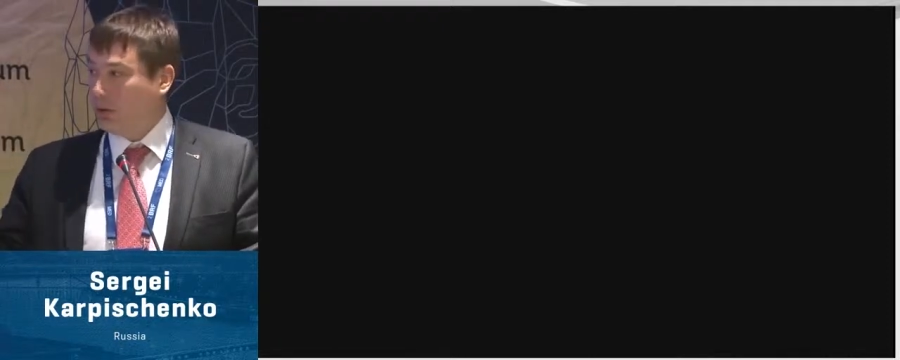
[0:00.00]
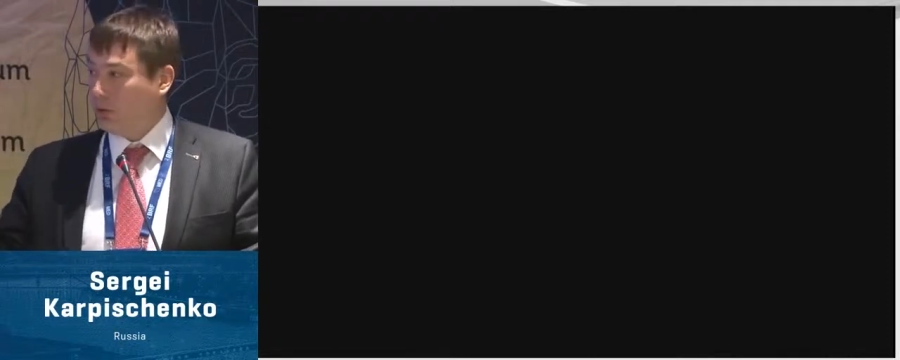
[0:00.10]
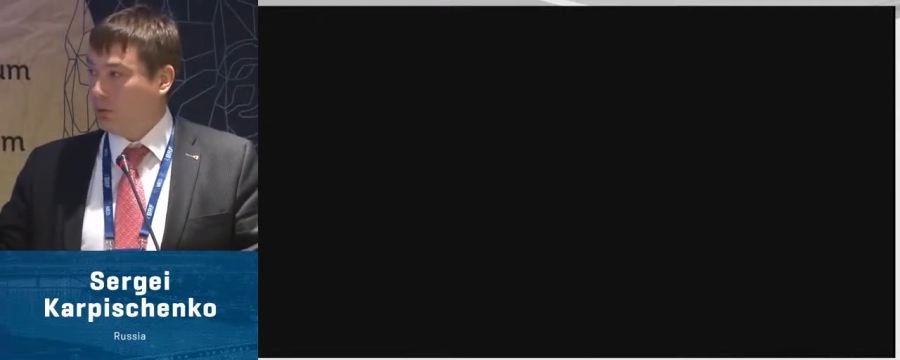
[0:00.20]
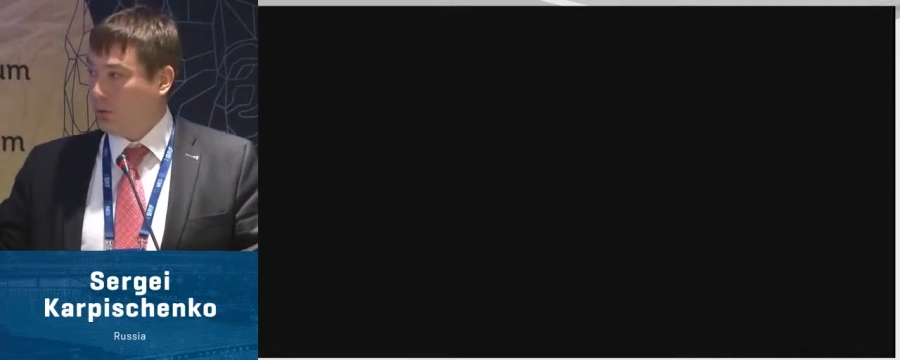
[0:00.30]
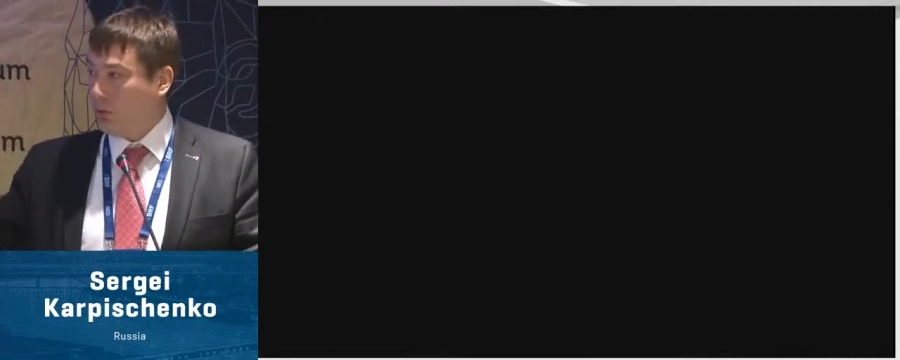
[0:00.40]

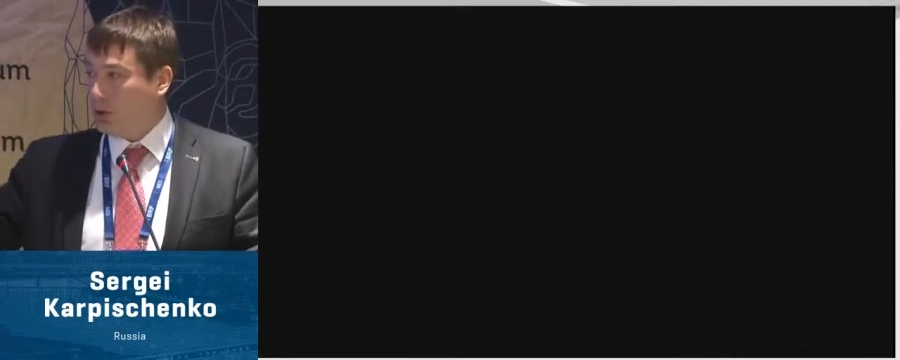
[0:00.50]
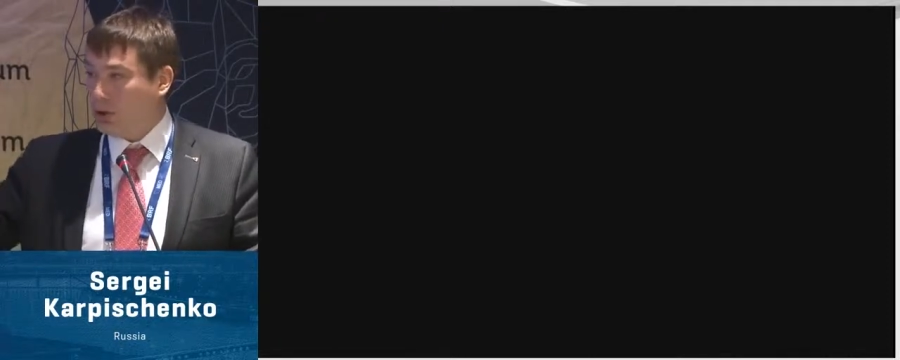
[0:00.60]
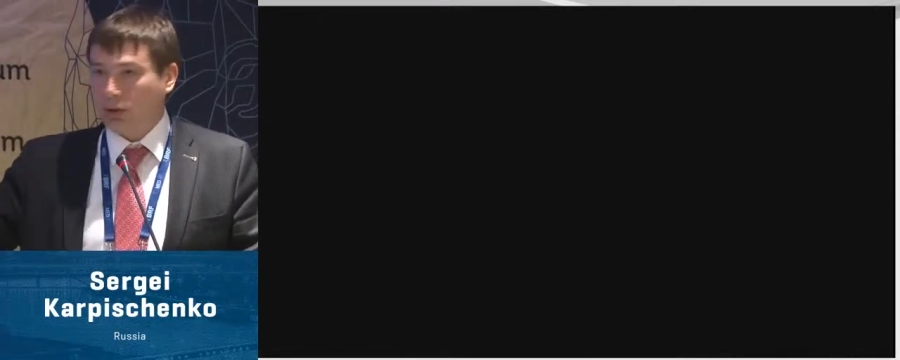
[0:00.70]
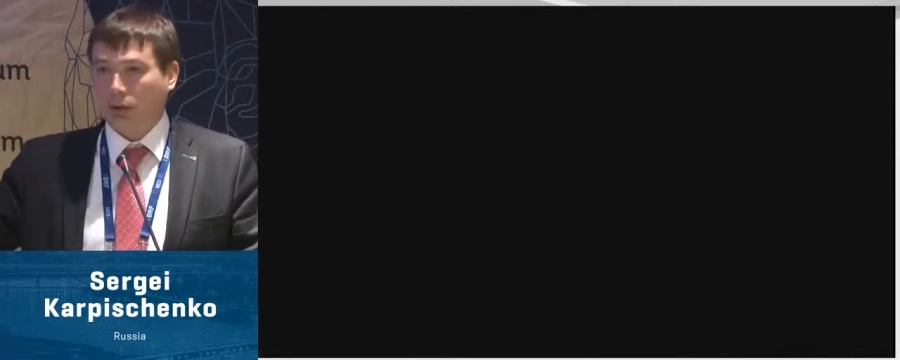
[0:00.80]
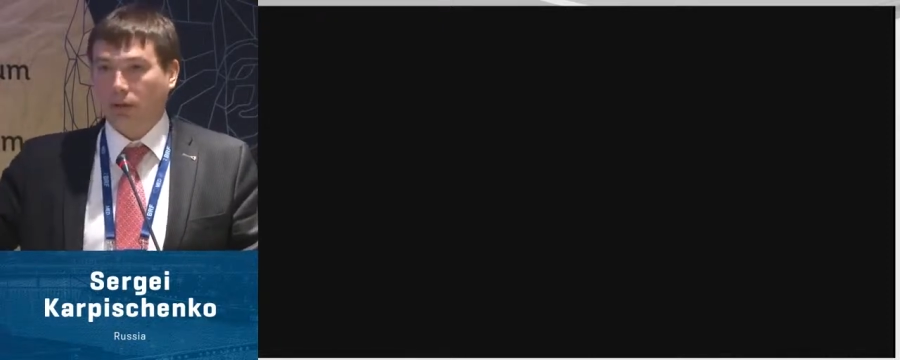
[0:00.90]
to
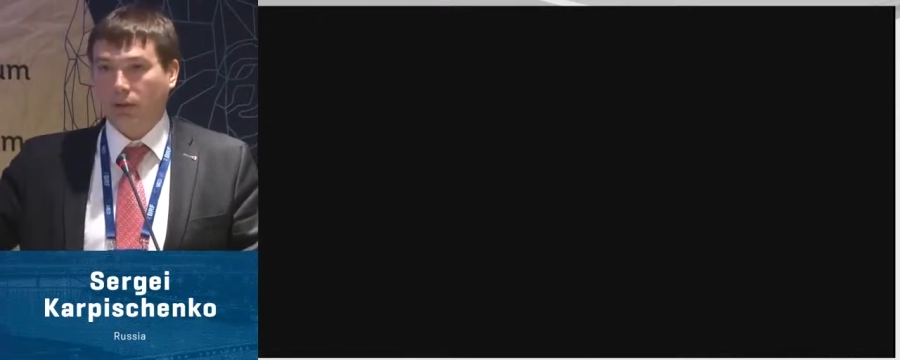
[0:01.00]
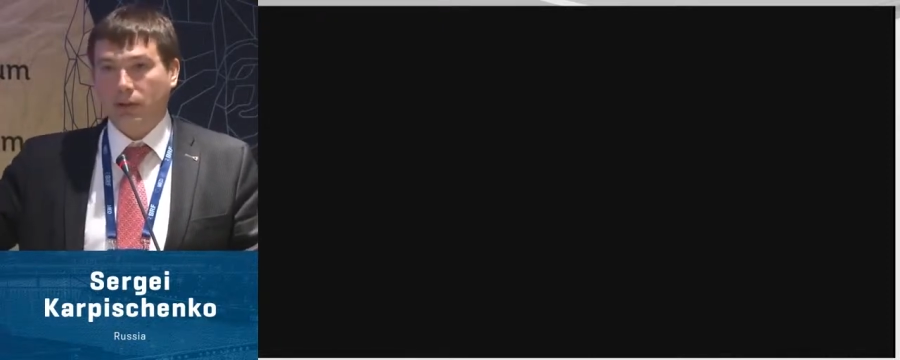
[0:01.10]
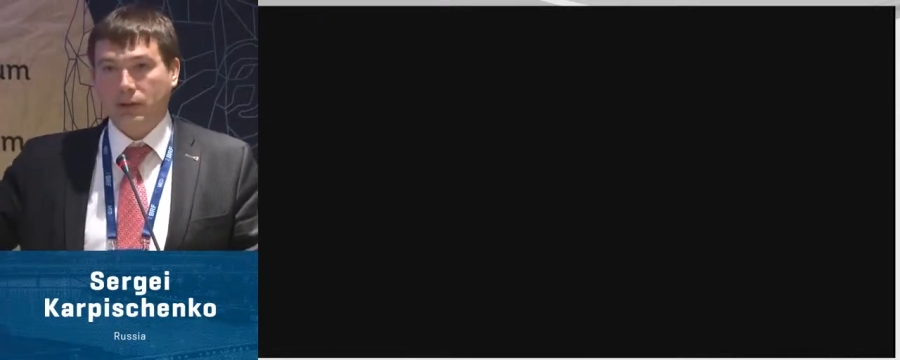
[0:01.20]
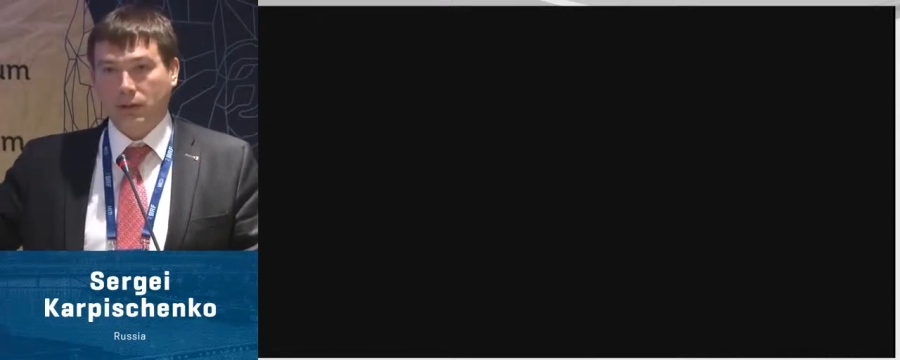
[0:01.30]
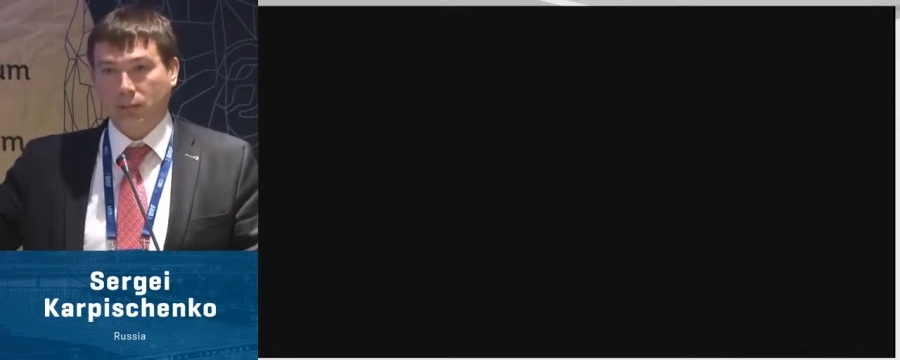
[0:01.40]
reach
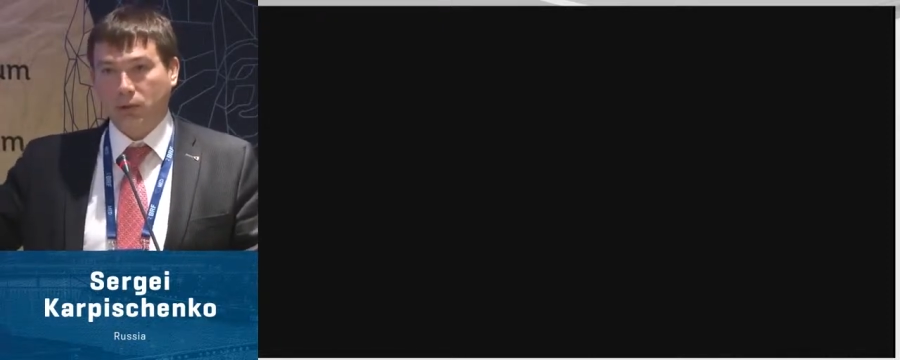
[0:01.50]
this